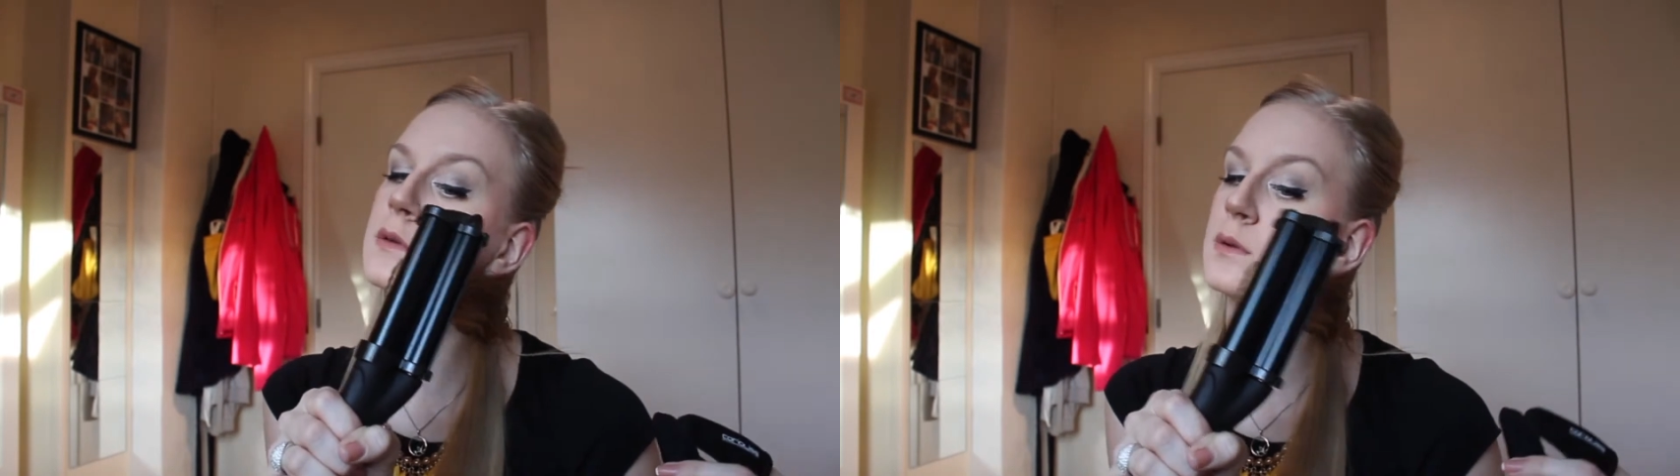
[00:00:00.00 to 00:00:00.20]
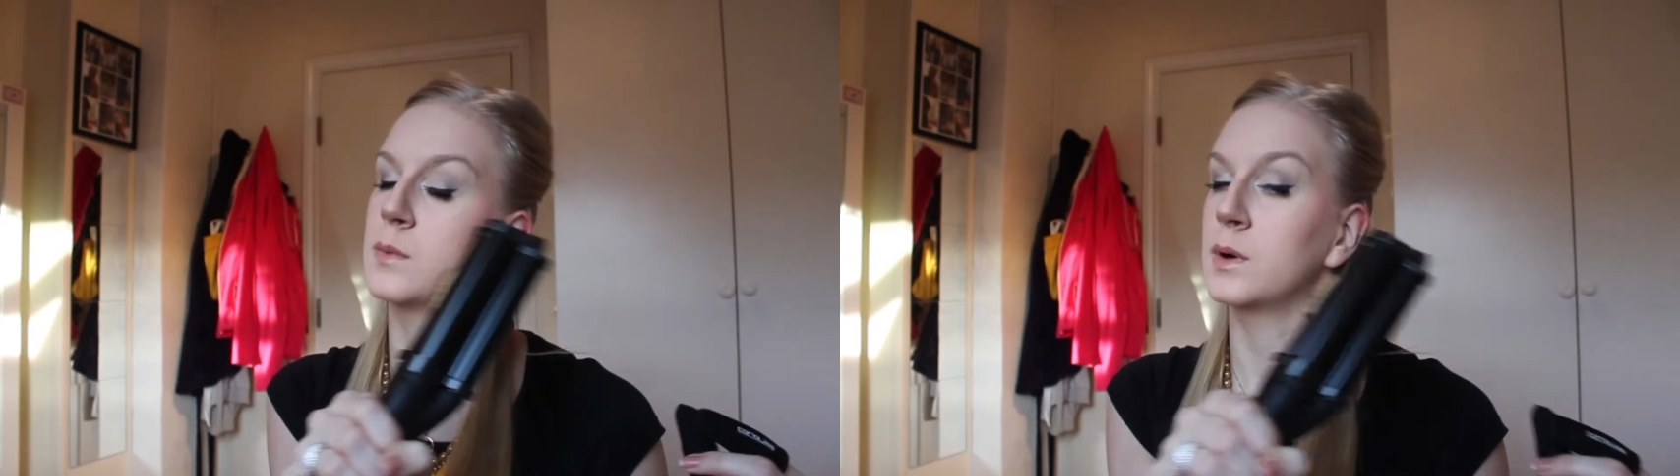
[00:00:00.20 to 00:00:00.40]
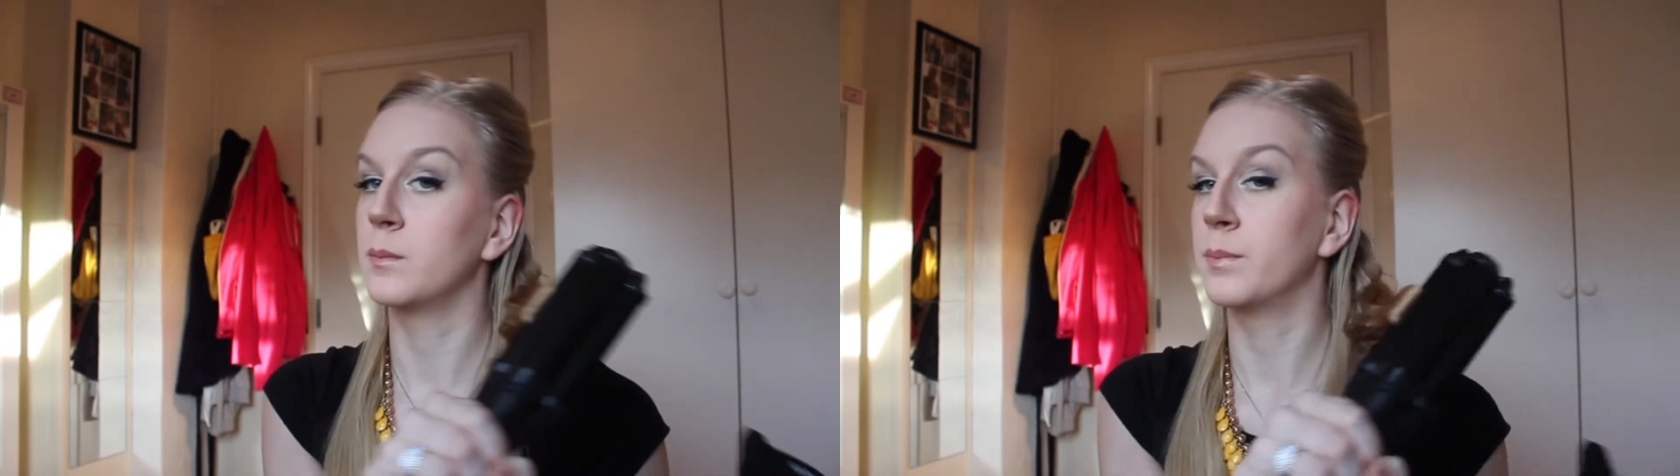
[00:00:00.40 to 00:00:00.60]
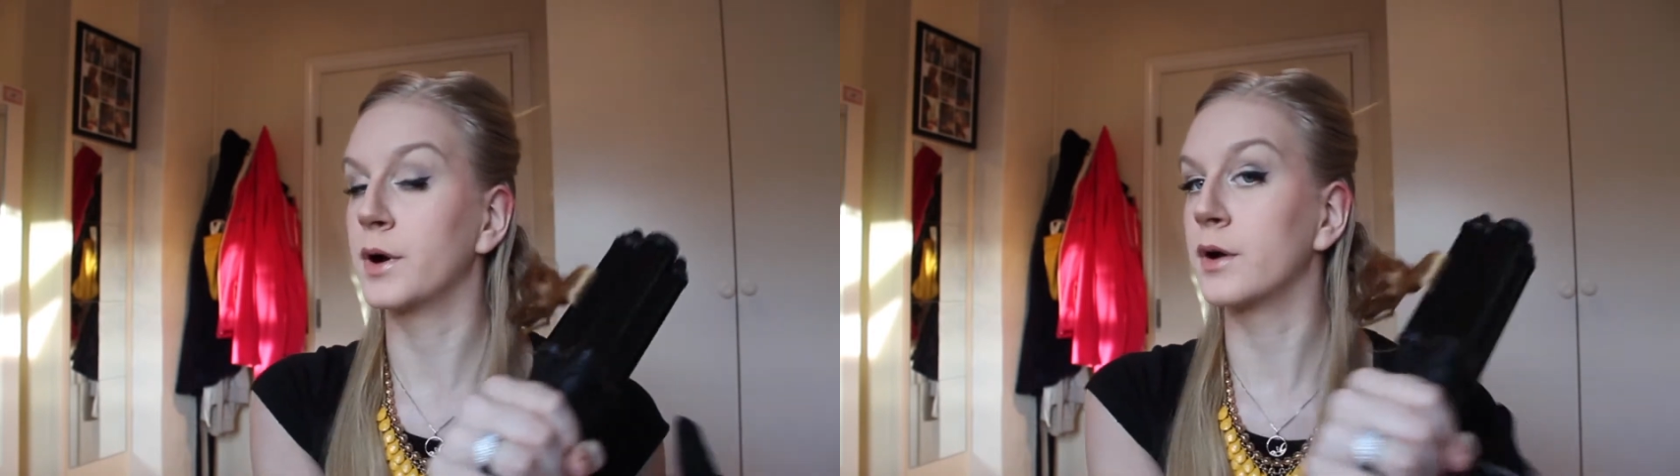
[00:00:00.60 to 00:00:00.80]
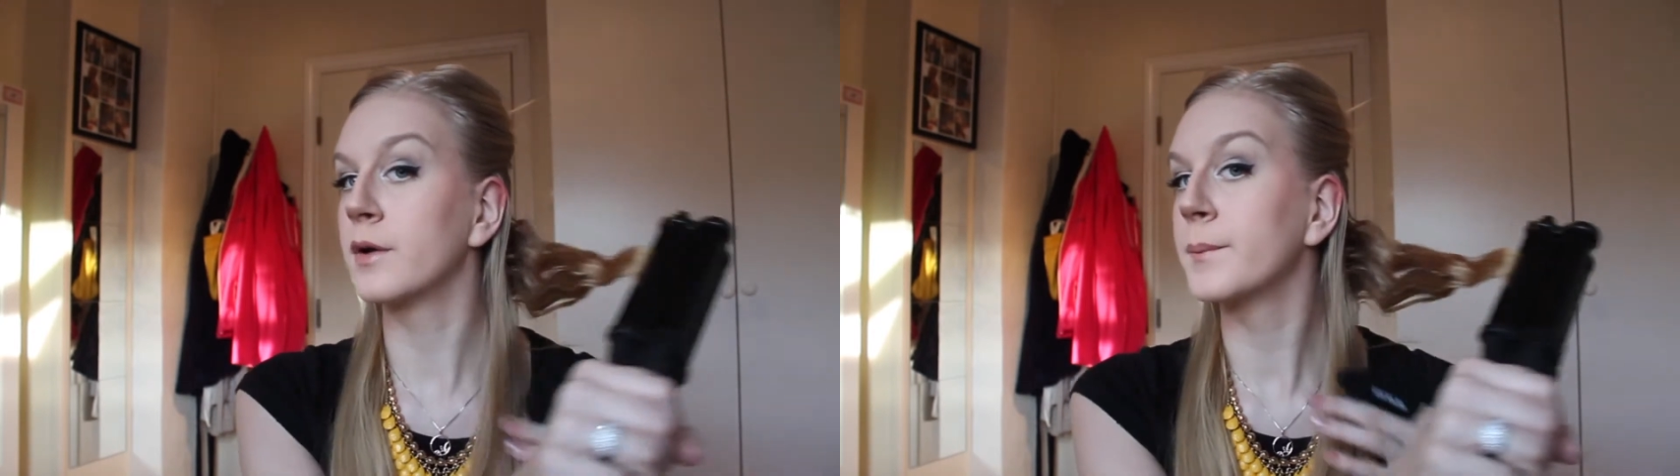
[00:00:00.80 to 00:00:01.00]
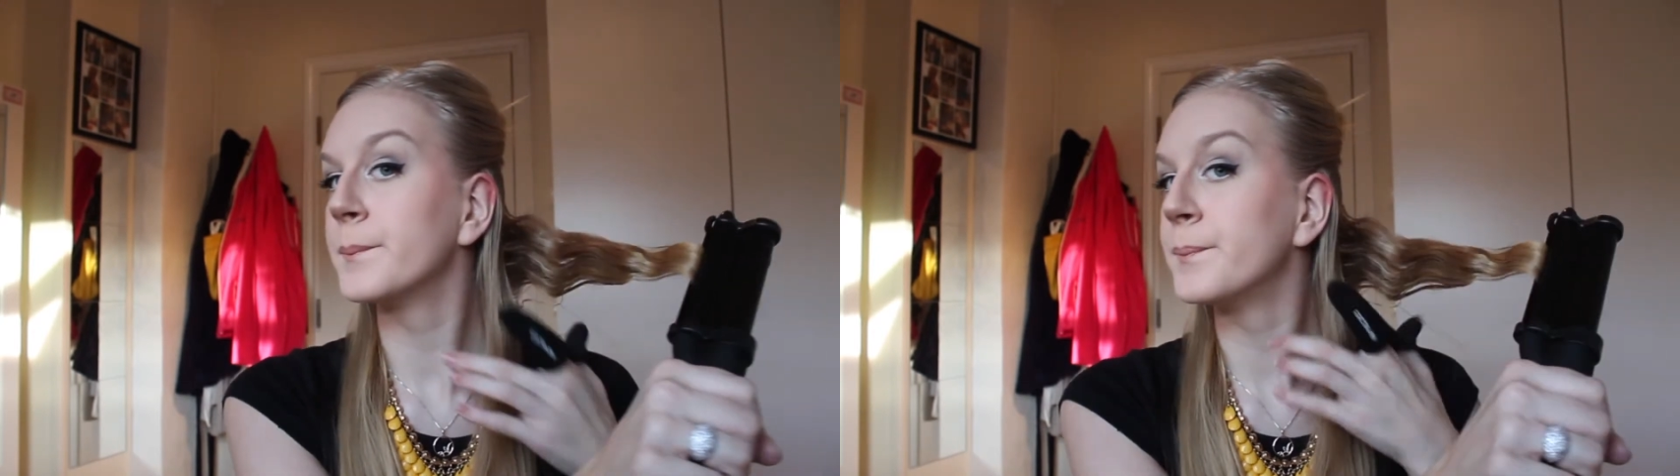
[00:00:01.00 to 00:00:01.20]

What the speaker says: so you won't burn